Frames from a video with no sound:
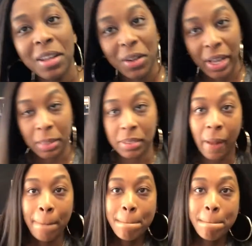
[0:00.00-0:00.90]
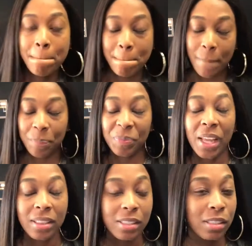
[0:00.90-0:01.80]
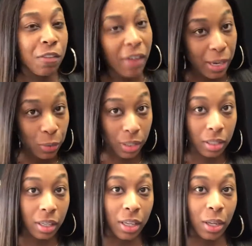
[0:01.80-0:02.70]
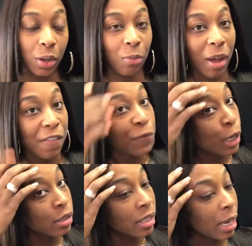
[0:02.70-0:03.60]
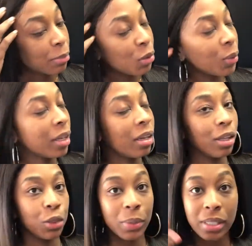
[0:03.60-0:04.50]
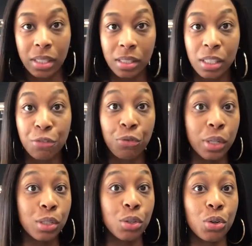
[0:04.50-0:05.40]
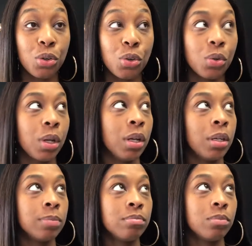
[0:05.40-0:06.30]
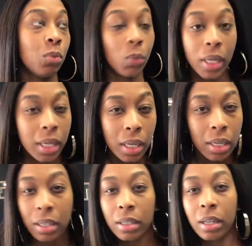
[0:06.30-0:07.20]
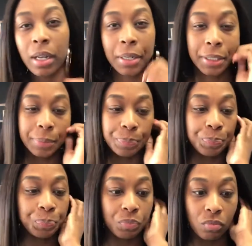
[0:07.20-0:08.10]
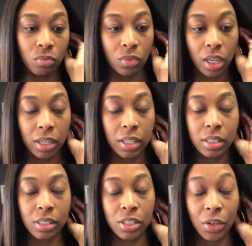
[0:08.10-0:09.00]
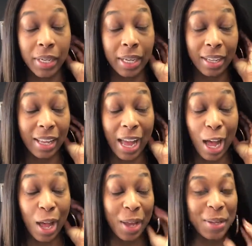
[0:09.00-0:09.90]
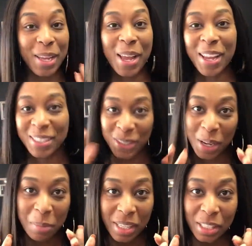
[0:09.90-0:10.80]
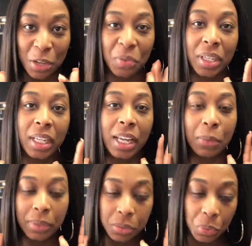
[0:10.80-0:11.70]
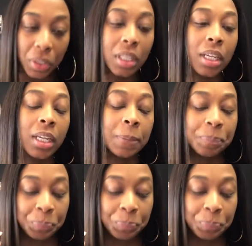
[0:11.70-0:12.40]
Okay, let me stop. This is the final look of my first time doing a 360 frontal wig. So yeah, I installed it myself and it was really